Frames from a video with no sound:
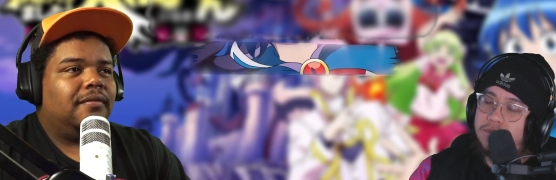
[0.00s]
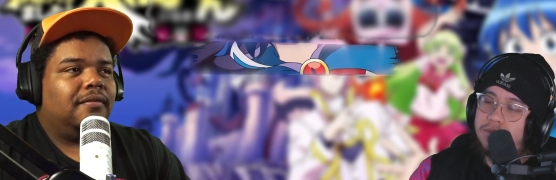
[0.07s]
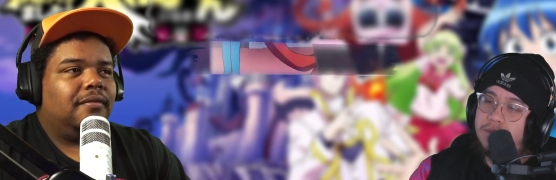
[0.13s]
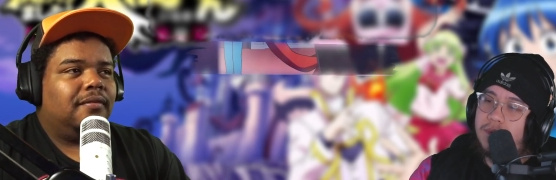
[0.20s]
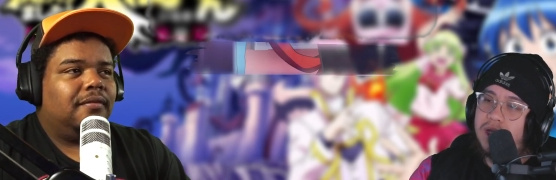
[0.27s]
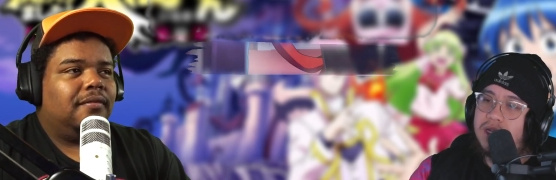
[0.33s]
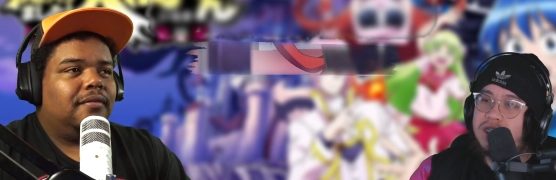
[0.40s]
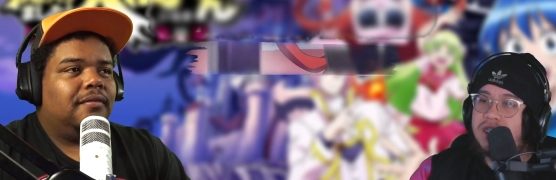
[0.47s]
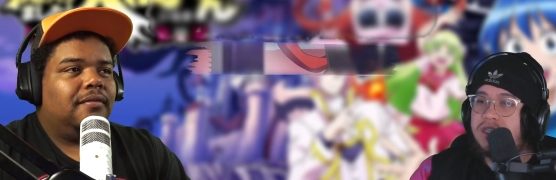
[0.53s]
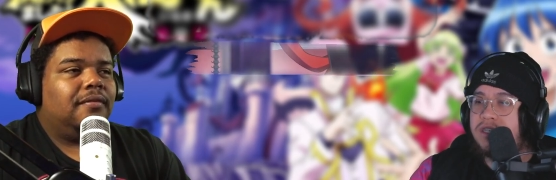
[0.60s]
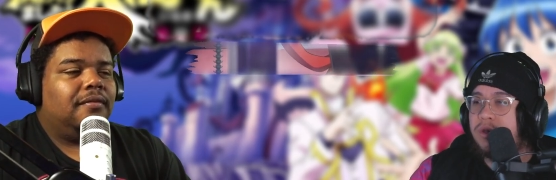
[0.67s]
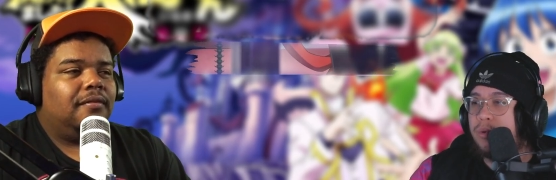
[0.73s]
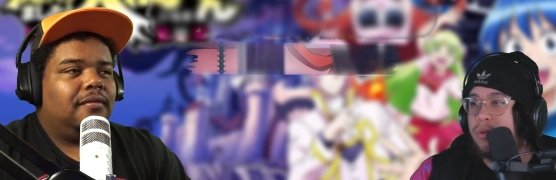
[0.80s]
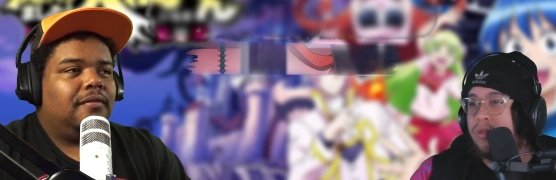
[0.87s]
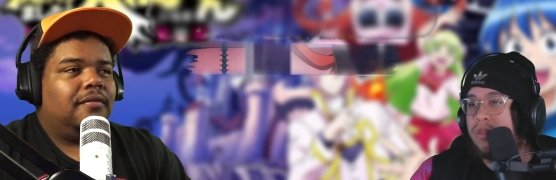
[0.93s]
Speaker 1: Man, she's
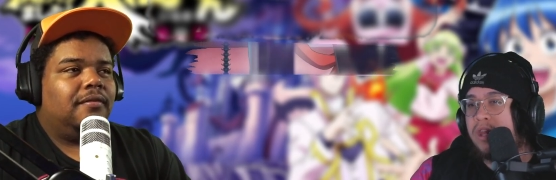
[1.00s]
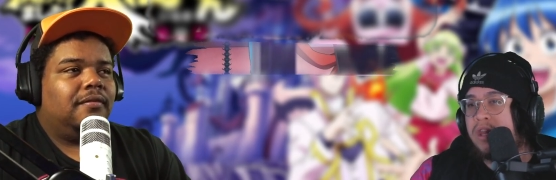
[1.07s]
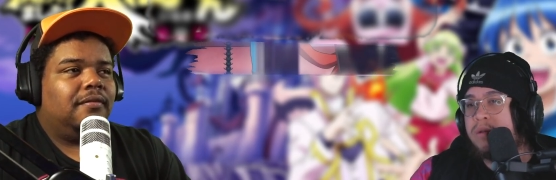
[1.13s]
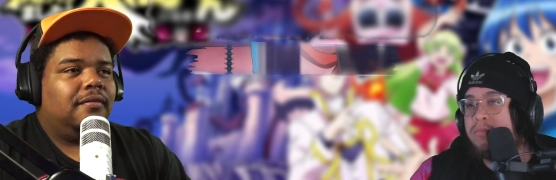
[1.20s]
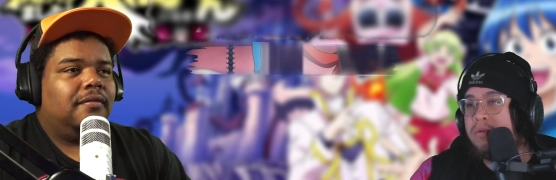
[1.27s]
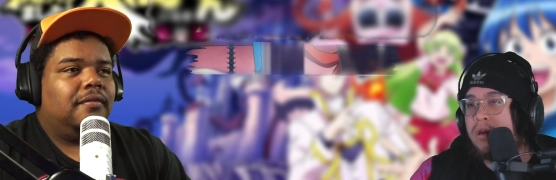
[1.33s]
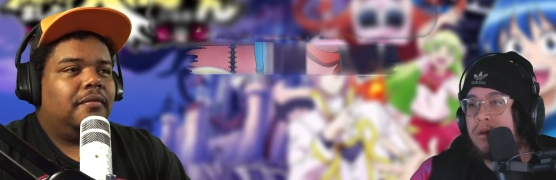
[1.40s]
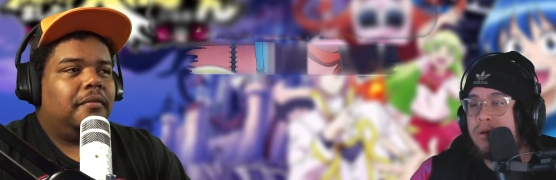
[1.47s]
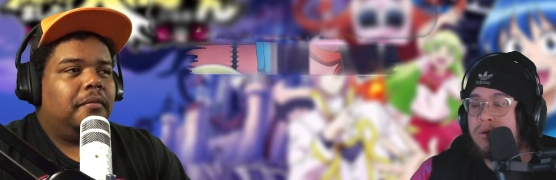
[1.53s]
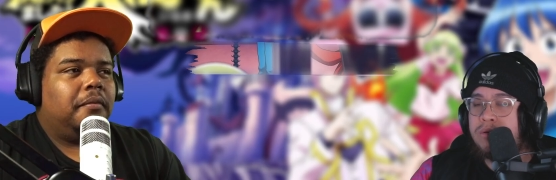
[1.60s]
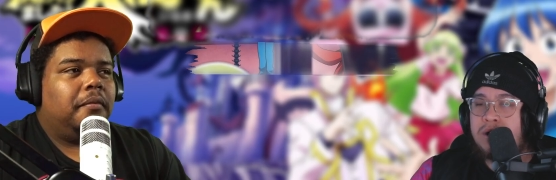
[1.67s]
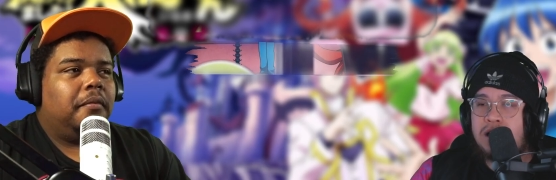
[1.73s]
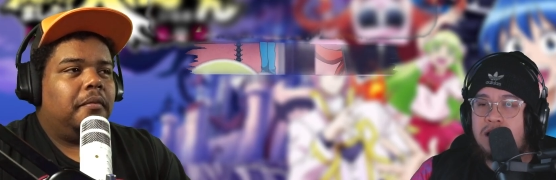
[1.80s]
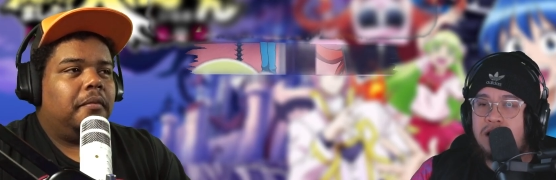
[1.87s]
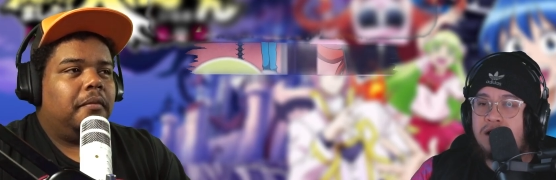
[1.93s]
so thick, bro.
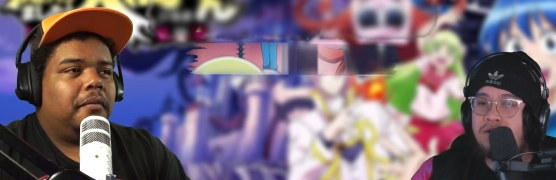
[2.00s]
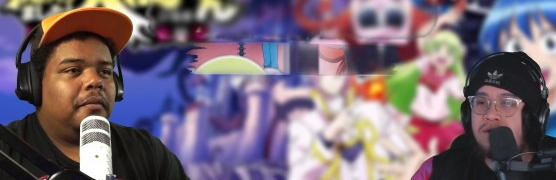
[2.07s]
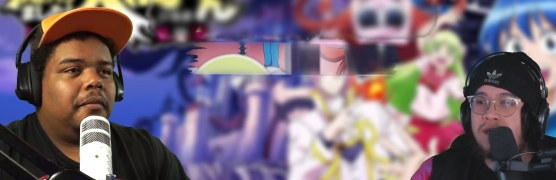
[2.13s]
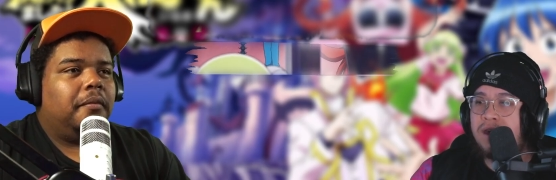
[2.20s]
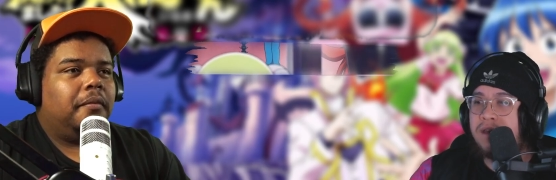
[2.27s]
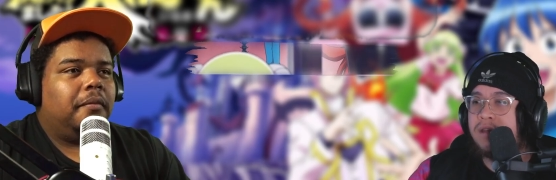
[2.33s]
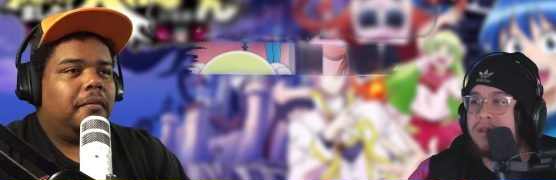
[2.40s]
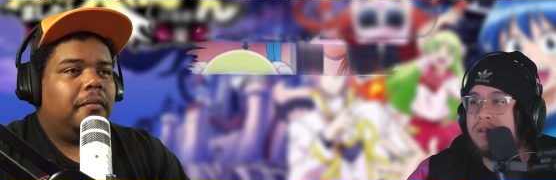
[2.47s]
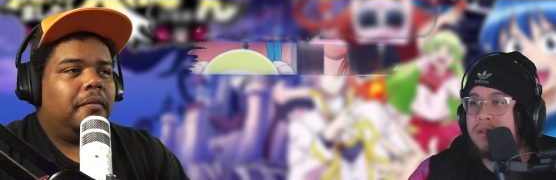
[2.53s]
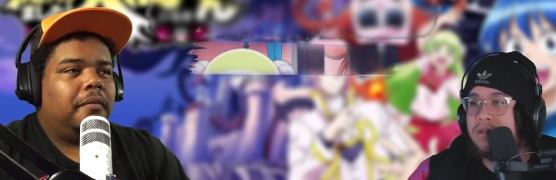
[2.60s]
I love that.